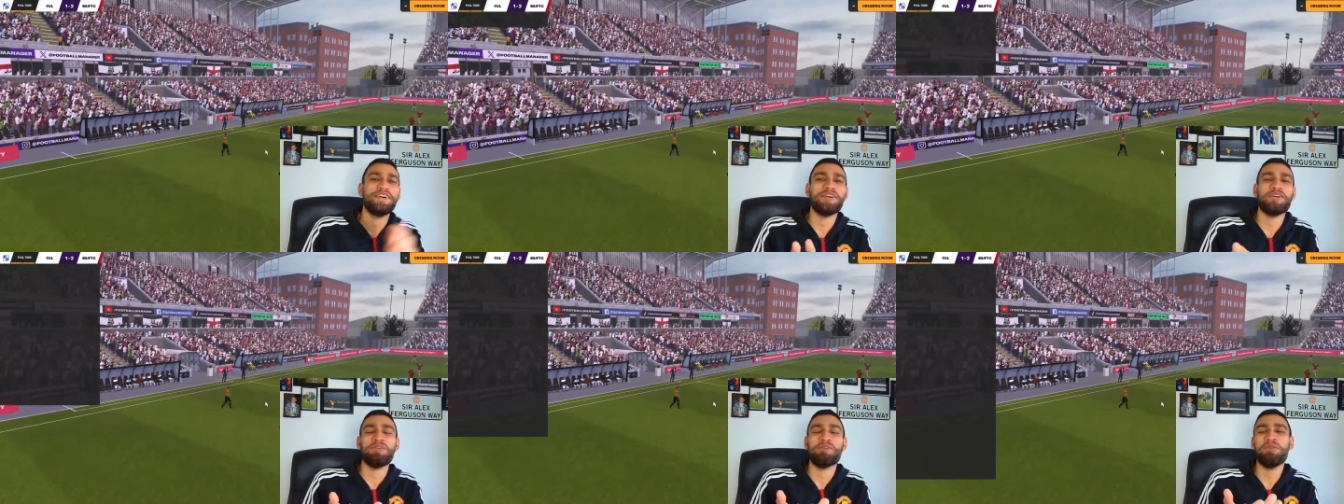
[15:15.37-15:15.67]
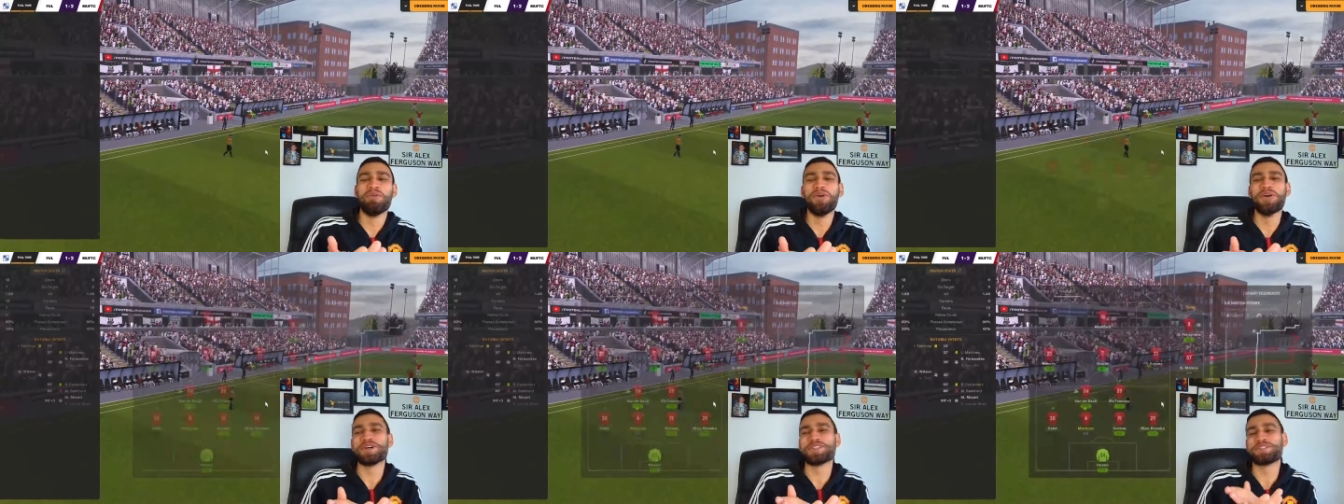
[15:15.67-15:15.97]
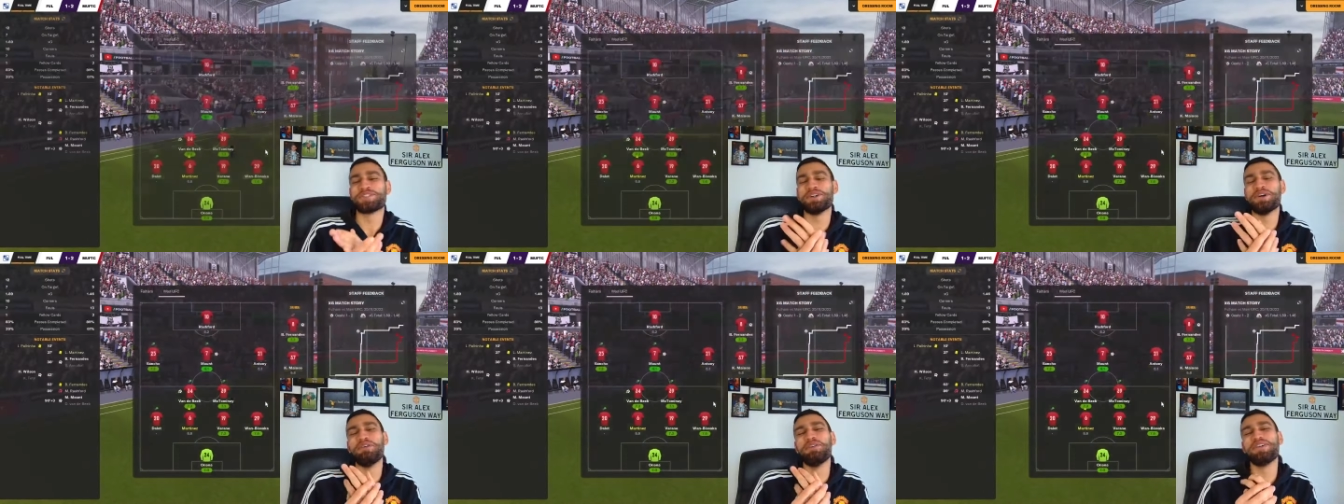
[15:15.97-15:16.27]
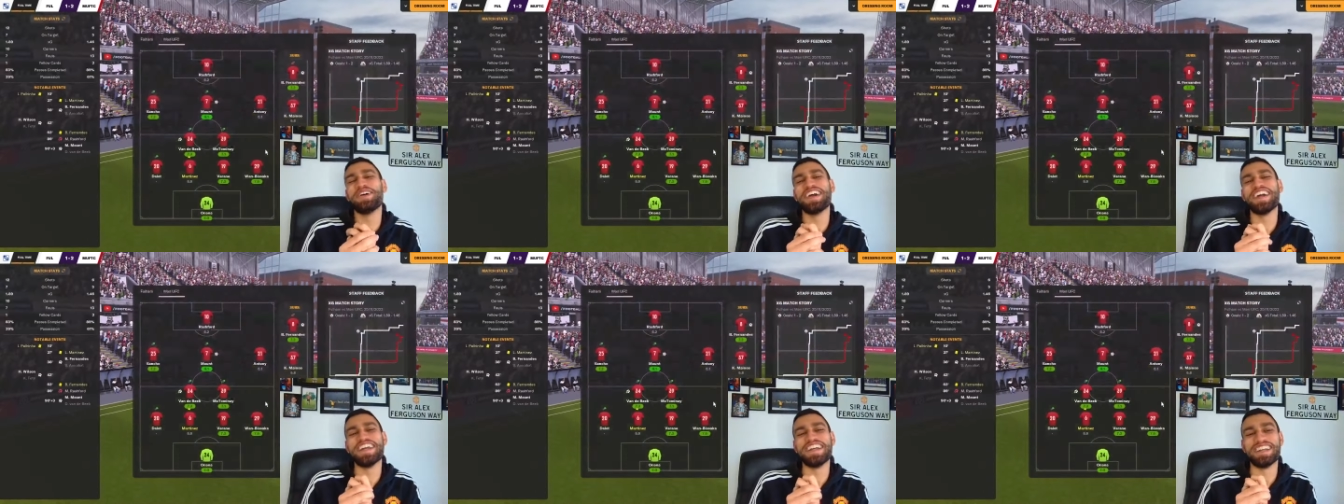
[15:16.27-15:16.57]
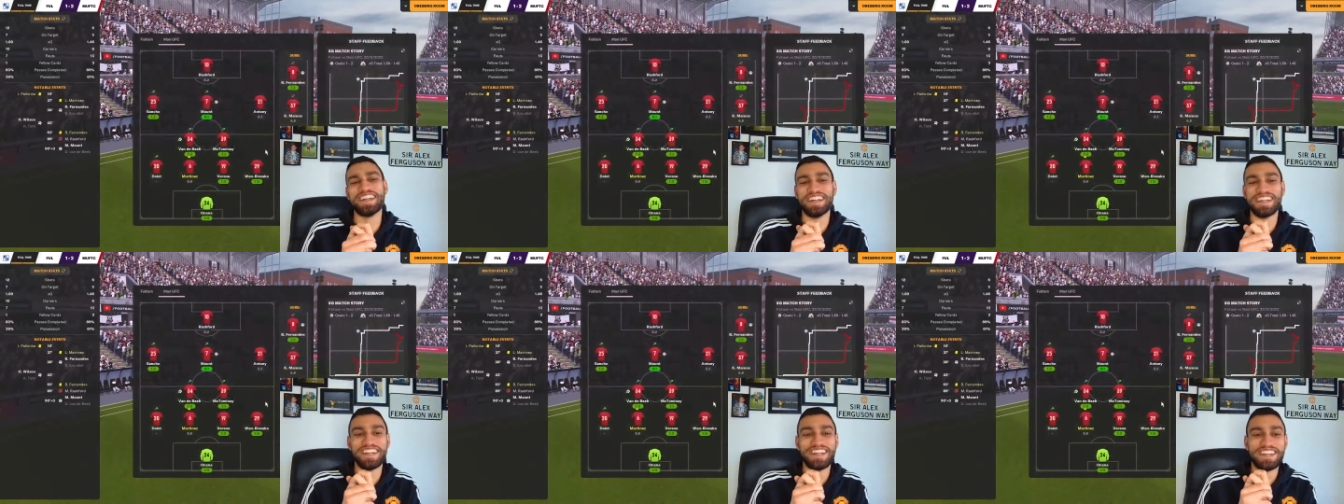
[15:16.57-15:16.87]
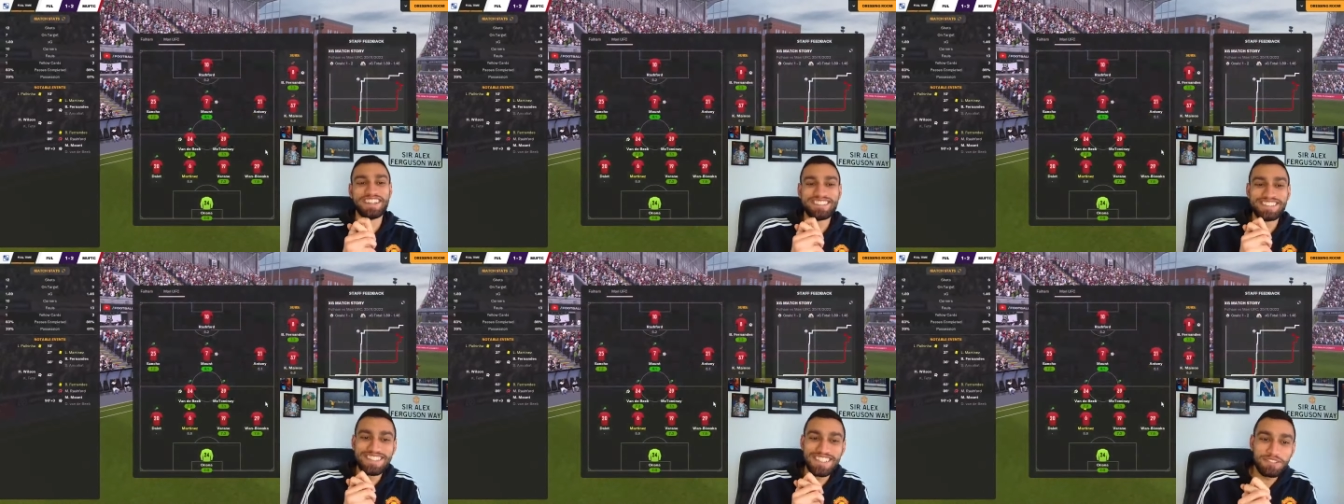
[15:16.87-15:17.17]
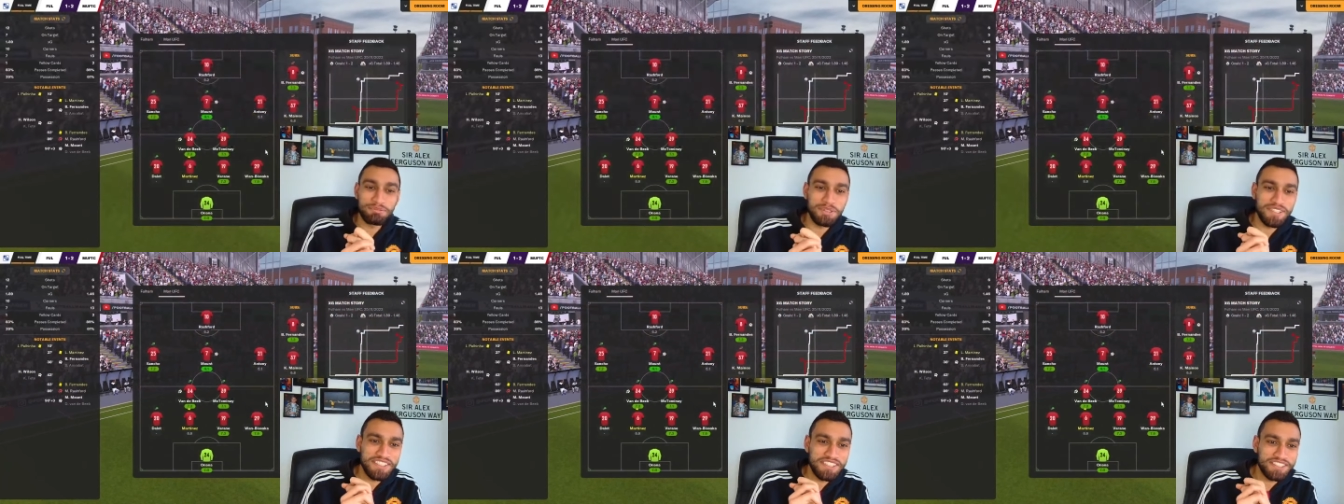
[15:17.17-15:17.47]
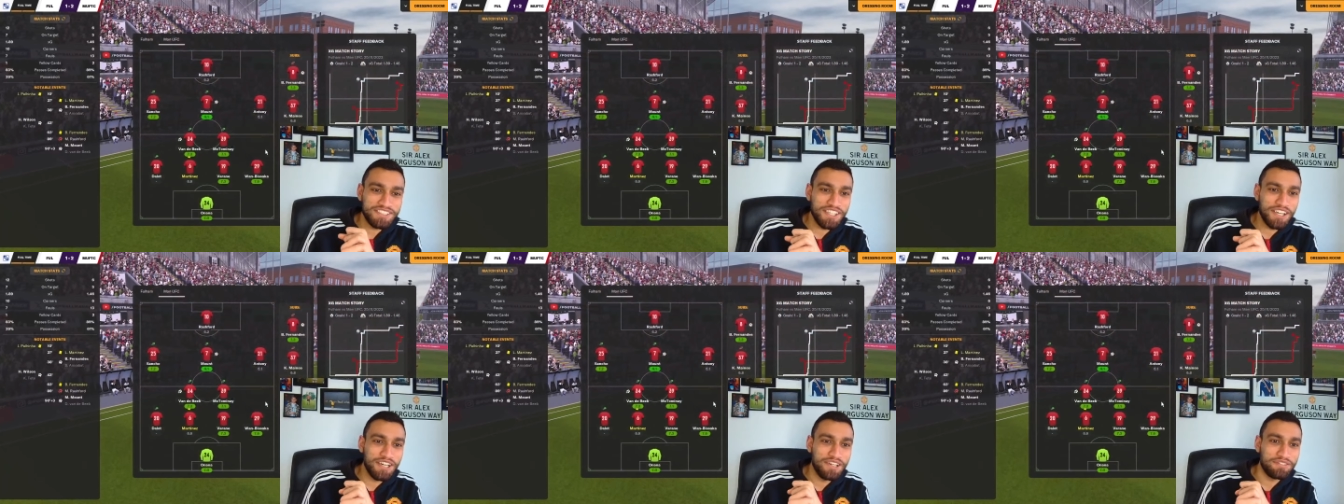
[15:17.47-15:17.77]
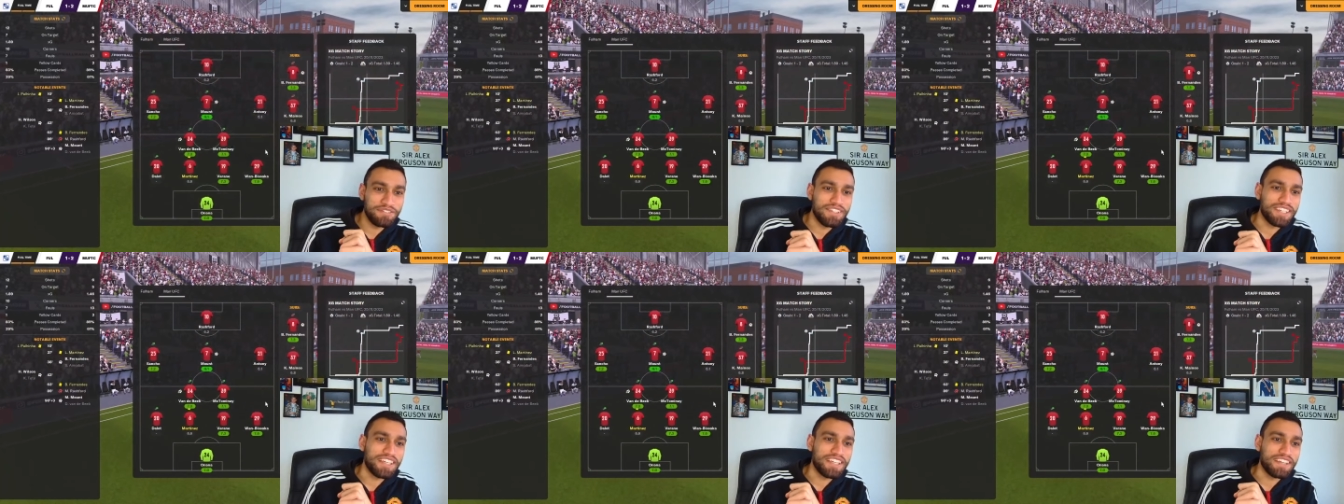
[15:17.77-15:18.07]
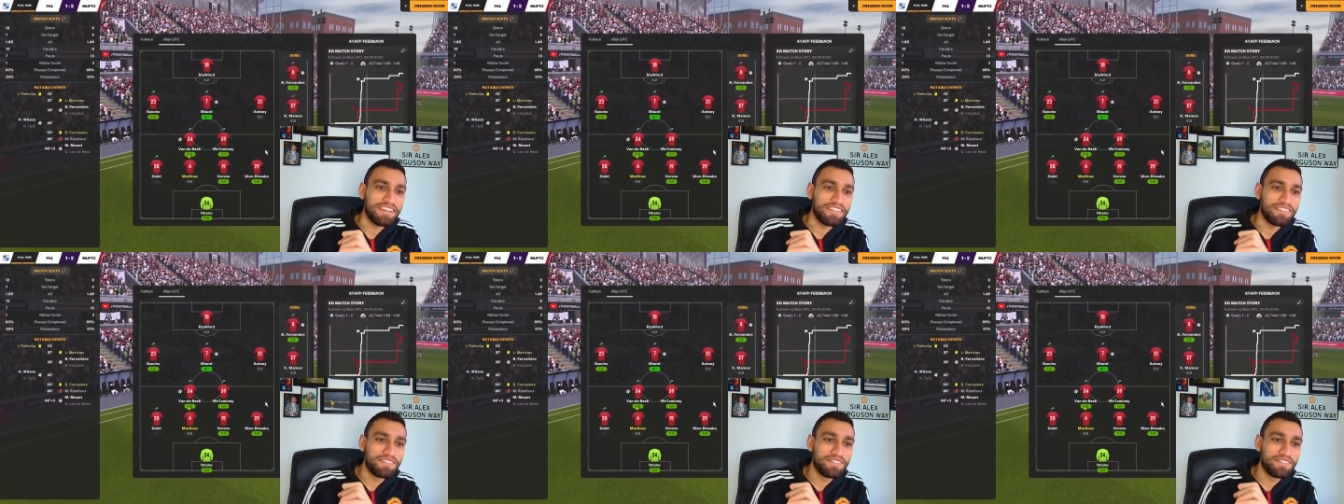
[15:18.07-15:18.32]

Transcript: What a win. Did we deserve it?